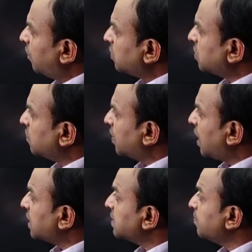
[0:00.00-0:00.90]
First one,
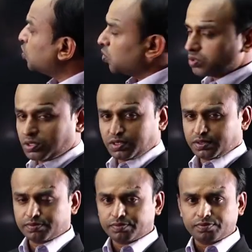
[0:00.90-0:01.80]
asymptotes.
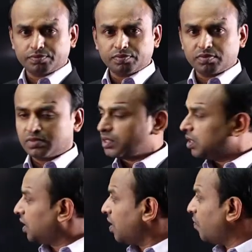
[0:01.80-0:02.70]

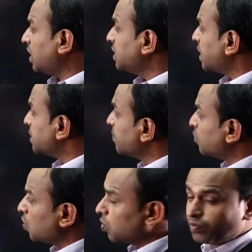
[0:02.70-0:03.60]
Okay, what is
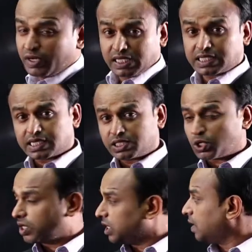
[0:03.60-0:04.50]
asymptote? We will discuss
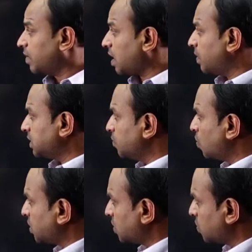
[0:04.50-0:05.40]
shortly. Number of
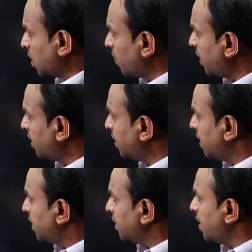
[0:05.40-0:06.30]
asymptotes also required.
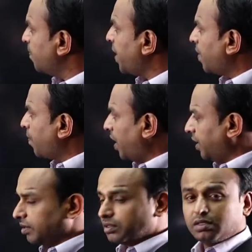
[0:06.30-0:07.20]
Then
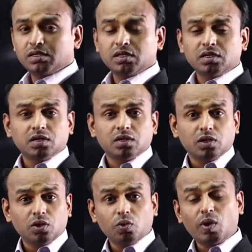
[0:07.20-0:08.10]
breakpoint.
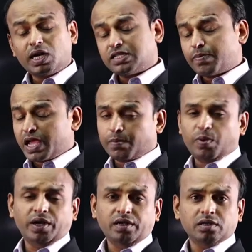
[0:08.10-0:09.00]
What is a
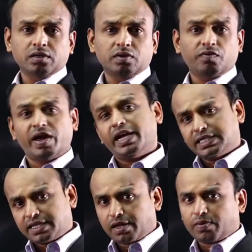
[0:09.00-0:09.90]
breakpoint? Why it
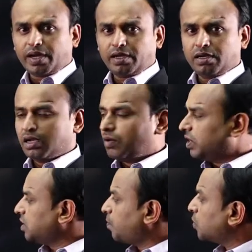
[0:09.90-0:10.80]
is required?
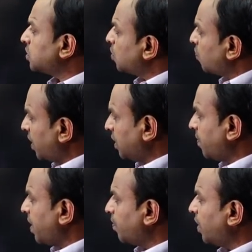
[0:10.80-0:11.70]
What is the procedure to find the
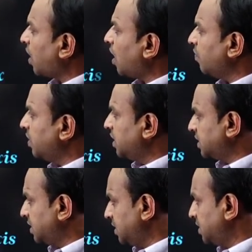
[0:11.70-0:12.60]
breakpoint? All we will
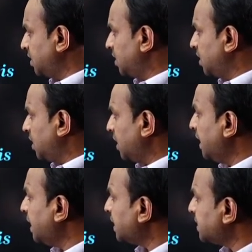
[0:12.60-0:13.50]
discuss.
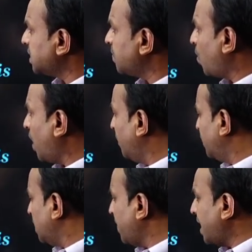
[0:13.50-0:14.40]
Intersection point
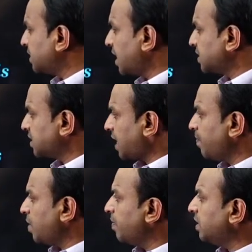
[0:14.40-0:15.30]
with imaginary axis. I
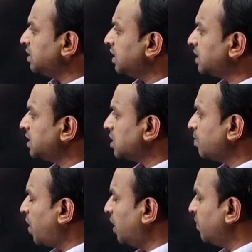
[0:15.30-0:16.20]
P means
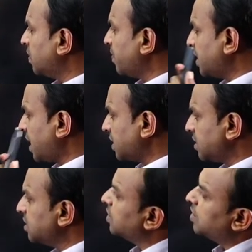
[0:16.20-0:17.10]
intersection point with imaginary
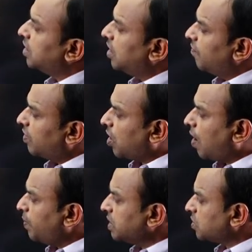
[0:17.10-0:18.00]
axis. For
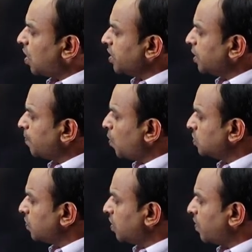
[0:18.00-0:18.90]
complex conjugate
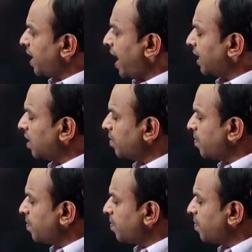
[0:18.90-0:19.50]
poles, we required angle of